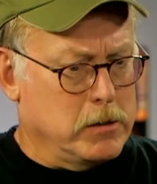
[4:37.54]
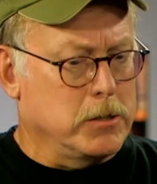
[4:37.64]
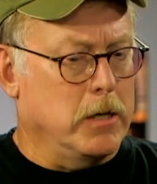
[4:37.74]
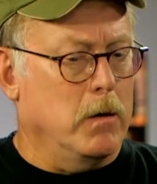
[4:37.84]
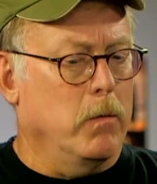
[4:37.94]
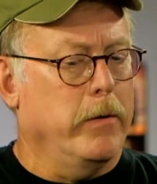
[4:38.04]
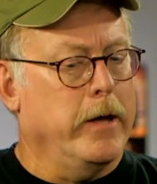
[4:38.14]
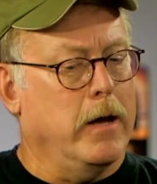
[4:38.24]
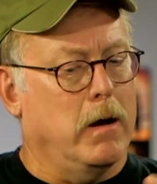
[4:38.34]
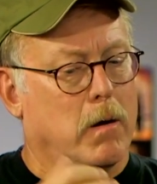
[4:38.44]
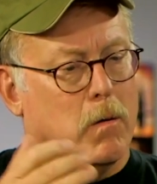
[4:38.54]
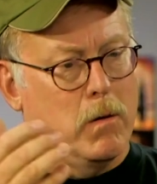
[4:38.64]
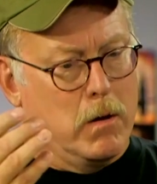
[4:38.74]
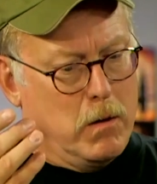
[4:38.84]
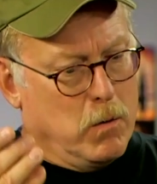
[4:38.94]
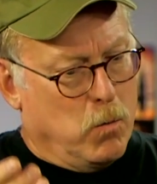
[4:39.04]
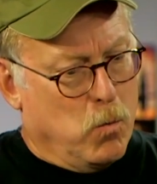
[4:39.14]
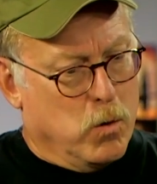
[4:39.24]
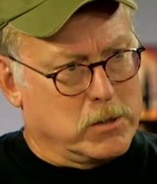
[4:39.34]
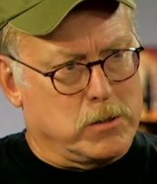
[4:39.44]
So now,
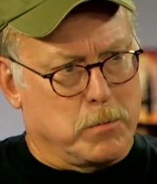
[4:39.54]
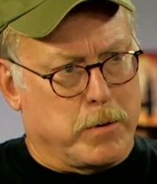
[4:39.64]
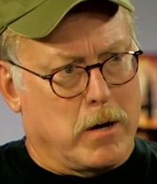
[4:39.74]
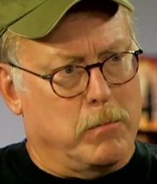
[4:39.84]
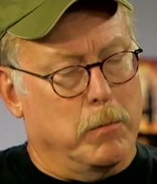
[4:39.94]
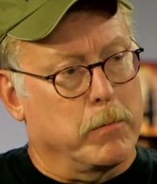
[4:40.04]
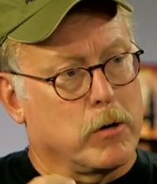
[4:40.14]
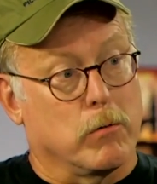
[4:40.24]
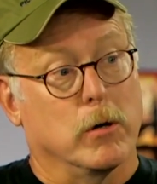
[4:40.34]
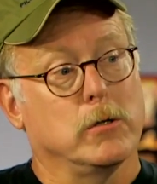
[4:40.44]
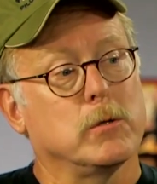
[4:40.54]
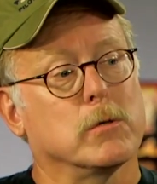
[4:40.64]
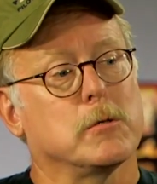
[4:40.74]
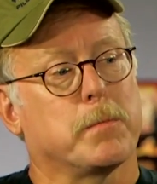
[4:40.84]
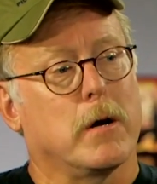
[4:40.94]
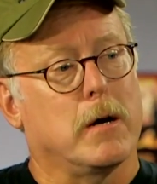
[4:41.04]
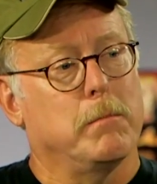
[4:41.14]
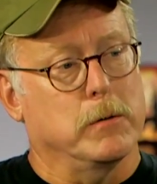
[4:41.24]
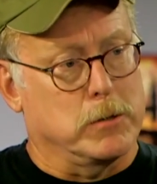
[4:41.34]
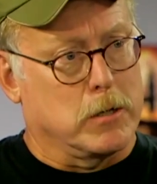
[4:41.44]
what's the problem? Corrosion was a problem.
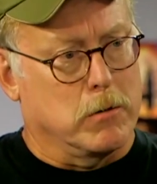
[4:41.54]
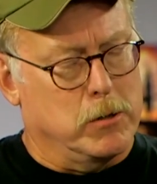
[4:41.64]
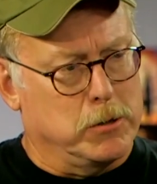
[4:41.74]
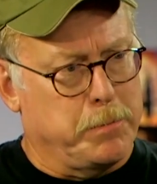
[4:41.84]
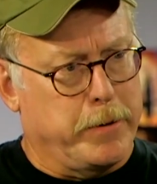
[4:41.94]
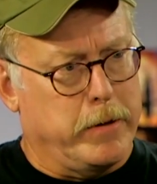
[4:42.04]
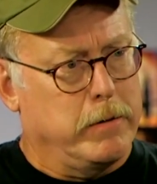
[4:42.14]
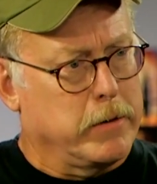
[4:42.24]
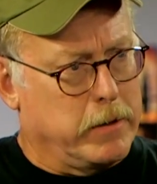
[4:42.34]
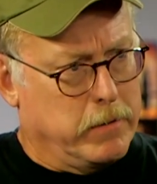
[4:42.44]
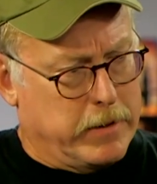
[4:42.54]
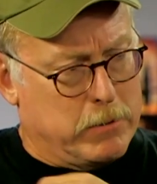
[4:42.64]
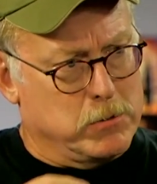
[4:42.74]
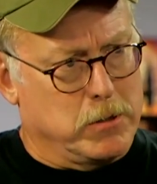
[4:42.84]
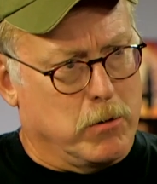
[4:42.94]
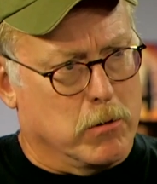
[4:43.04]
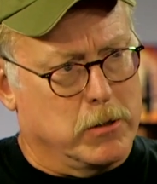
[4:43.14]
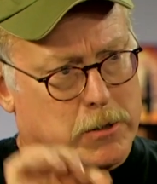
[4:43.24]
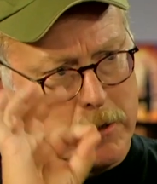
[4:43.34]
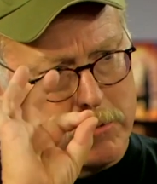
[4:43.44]
It was a corrosion pit. That was the
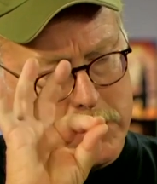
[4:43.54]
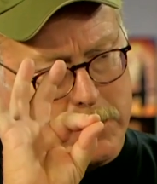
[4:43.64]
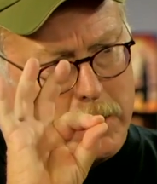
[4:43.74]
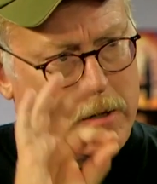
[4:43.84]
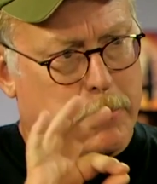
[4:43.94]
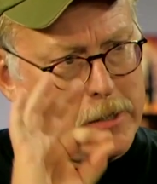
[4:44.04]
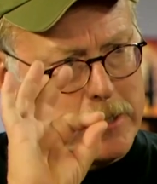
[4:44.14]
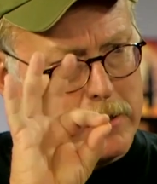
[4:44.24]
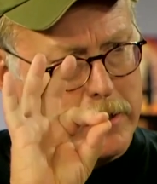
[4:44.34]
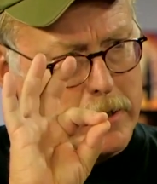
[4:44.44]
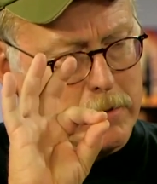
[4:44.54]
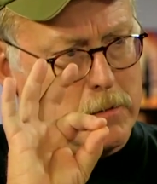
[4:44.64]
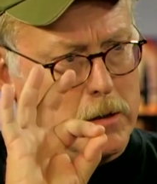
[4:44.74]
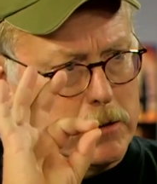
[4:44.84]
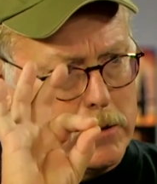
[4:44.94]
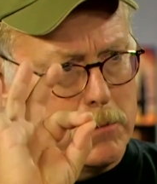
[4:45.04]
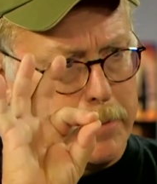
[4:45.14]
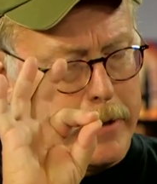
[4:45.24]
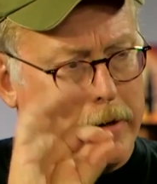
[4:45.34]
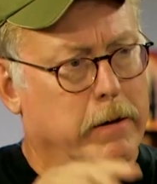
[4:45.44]
origin. There was basically a little
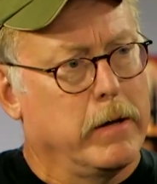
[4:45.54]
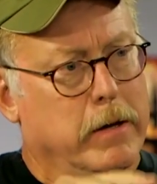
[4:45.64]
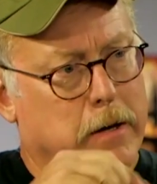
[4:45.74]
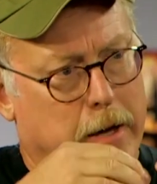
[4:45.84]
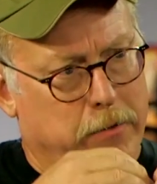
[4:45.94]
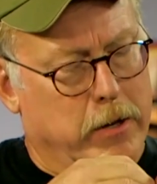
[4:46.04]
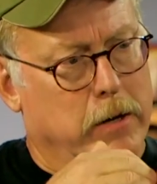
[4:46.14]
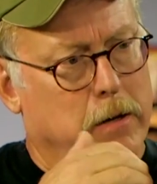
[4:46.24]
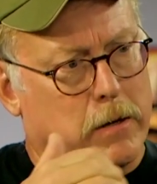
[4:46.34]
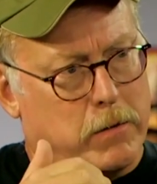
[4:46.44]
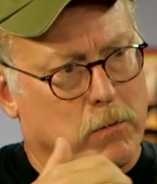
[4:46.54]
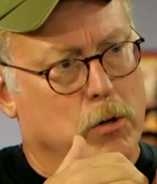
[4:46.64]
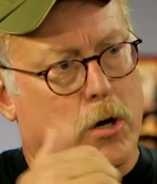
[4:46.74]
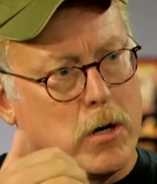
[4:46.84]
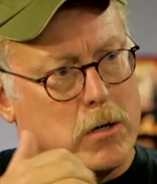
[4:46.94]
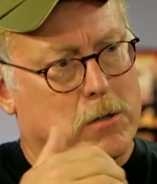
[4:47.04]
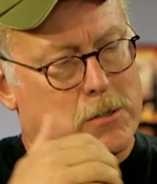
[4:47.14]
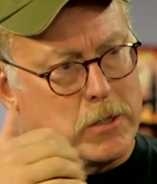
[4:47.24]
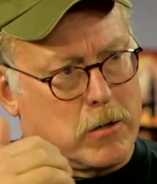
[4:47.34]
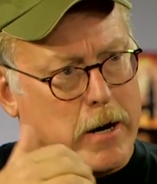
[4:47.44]
pit, and then it caused
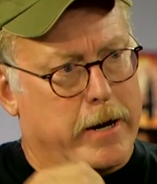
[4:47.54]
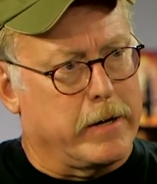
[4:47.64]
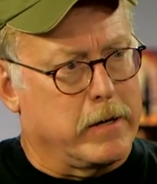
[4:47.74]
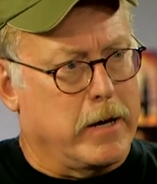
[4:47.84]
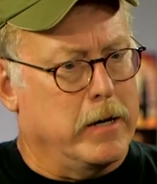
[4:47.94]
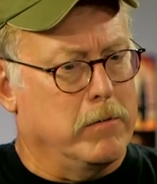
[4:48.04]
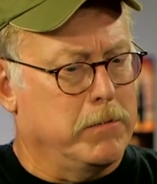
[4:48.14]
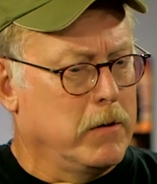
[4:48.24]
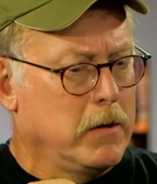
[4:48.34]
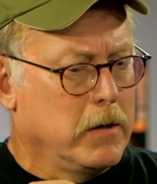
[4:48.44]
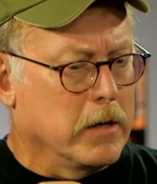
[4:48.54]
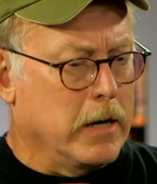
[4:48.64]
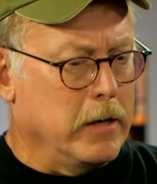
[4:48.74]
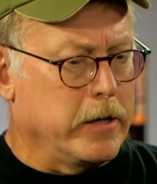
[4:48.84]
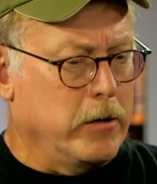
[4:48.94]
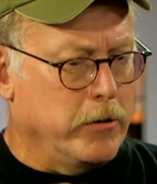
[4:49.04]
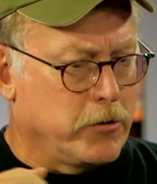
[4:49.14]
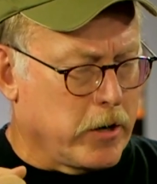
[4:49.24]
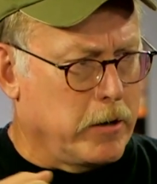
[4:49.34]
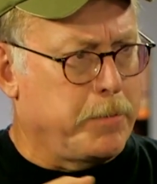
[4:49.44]
a crack. Kind of like, you know, you
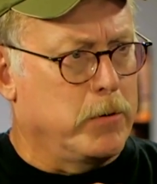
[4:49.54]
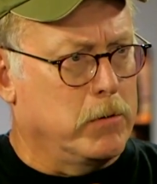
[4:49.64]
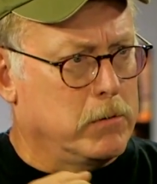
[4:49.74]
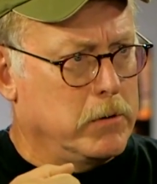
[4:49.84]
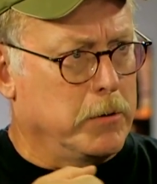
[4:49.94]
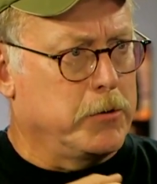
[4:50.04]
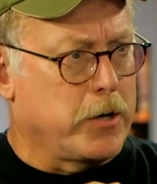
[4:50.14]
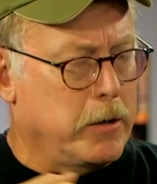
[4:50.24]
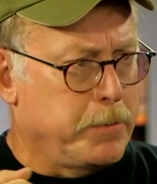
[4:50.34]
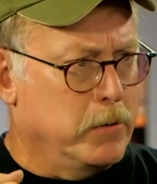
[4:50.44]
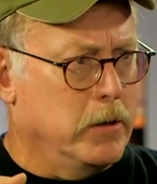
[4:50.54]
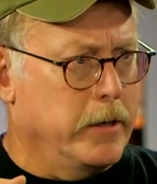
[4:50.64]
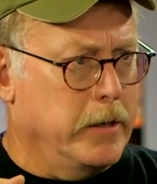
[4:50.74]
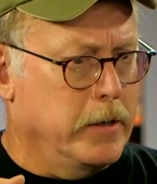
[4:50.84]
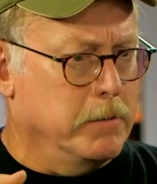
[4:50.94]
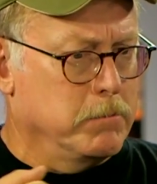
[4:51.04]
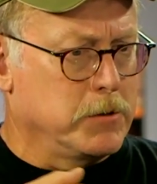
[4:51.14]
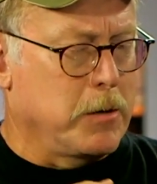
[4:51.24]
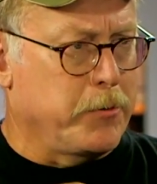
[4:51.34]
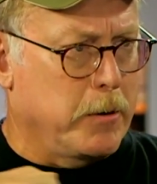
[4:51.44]
try to pull a
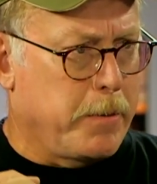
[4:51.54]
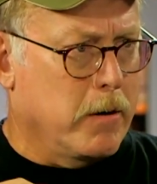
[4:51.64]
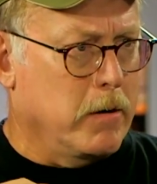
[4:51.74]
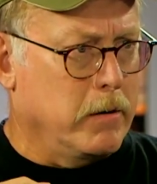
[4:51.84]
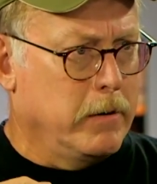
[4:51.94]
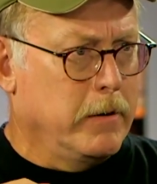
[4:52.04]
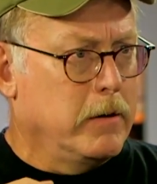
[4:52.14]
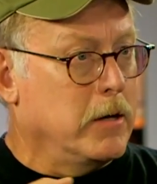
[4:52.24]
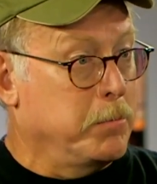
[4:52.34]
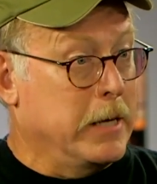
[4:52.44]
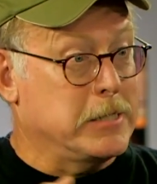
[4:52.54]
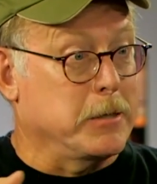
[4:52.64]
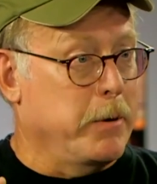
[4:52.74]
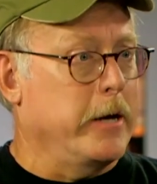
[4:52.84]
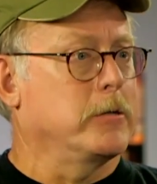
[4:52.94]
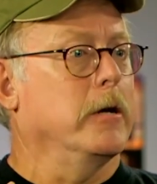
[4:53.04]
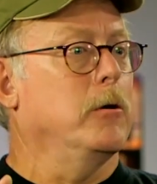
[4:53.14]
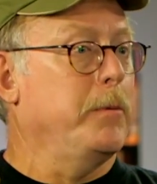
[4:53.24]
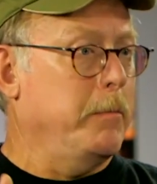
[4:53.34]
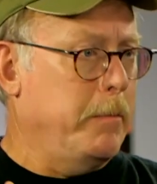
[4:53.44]
something apart, a plastic bag. Trying to
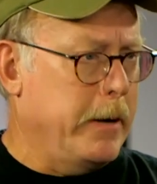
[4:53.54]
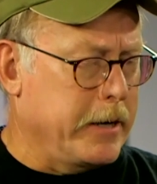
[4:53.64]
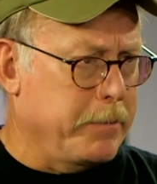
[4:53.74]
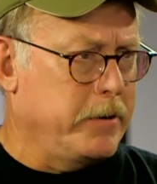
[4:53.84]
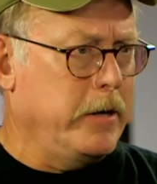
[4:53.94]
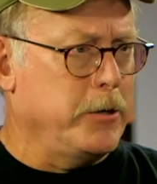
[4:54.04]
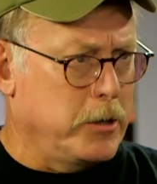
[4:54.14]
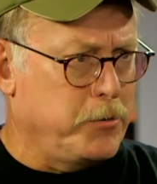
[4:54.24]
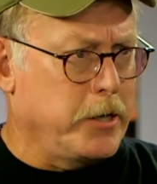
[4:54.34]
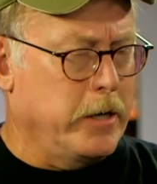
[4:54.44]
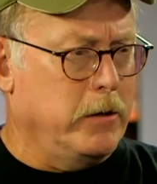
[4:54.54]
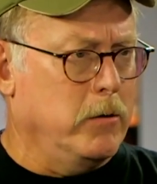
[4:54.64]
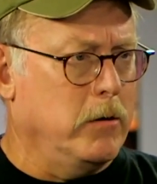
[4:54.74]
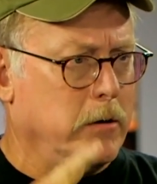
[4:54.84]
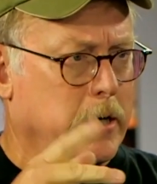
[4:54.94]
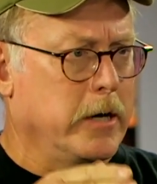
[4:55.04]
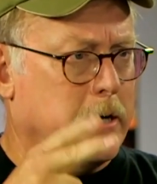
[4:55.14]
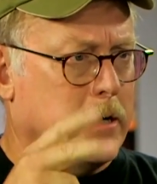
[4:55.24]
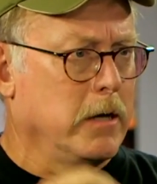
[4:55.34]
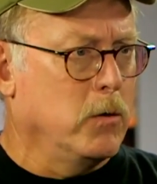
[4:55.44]
open up a bag of potato chips, you can't do it. You cut
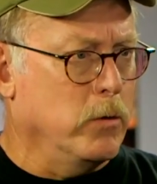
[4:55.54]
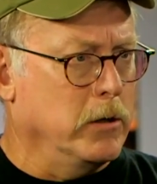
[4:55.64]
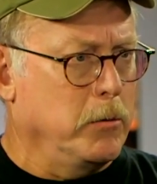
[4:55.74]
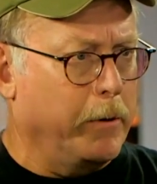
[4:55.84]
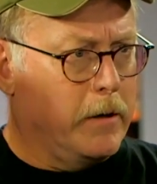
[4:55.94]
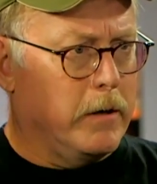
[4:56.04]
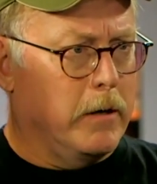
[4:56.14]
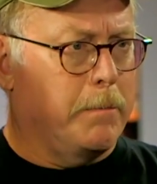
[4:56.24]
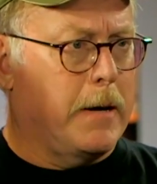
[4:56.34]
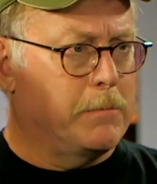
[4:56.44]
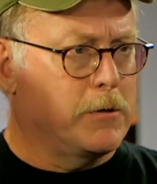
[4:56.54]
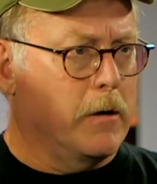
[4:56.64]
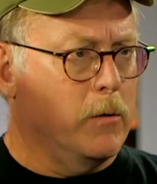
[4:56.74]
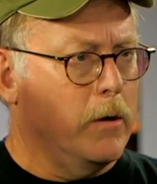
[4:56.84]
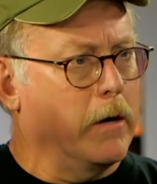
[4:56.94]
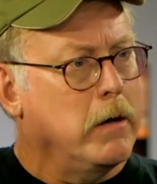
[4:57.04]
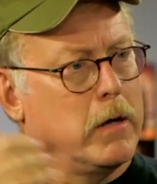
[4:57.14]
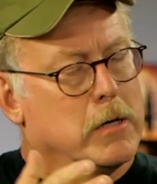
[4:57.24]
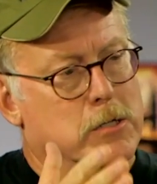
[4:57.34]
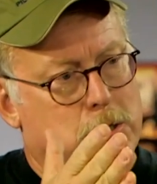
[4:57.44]
it one little bit, and it pops right away.
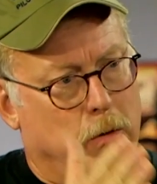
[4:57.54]
So